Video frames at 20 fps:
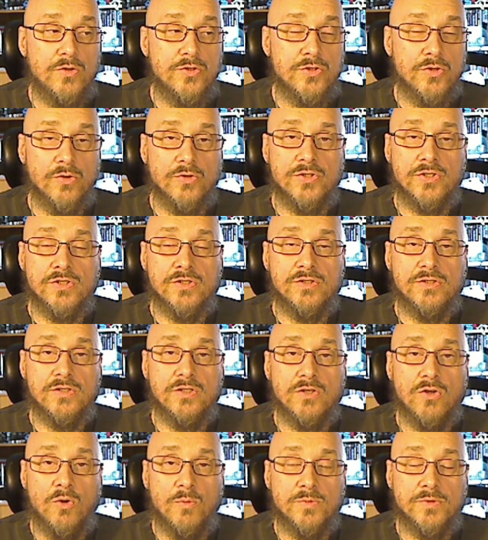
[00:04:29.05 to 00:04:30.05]
churches
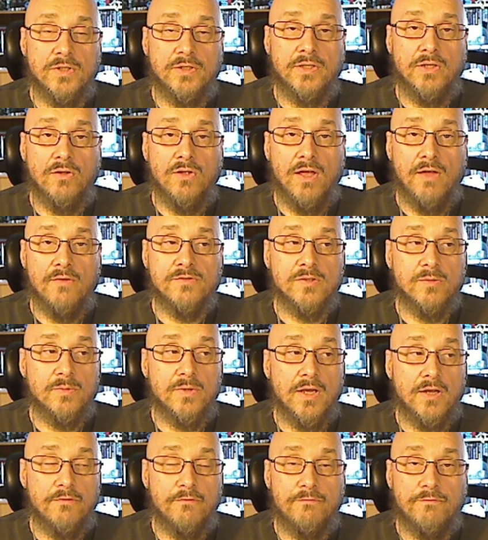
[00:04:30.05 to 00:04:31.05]
in hopes that they'll have some
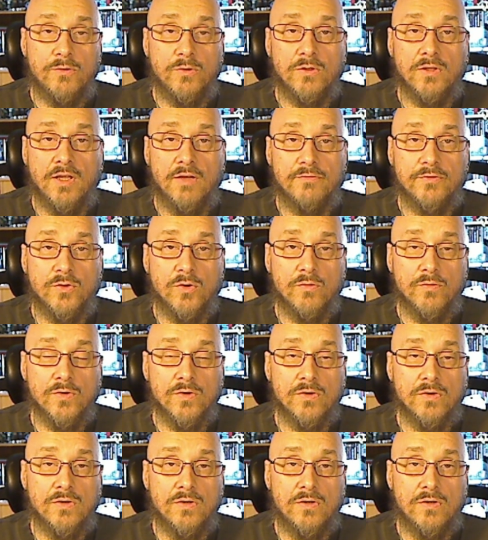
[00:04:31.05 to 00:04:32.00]
kind of food left over,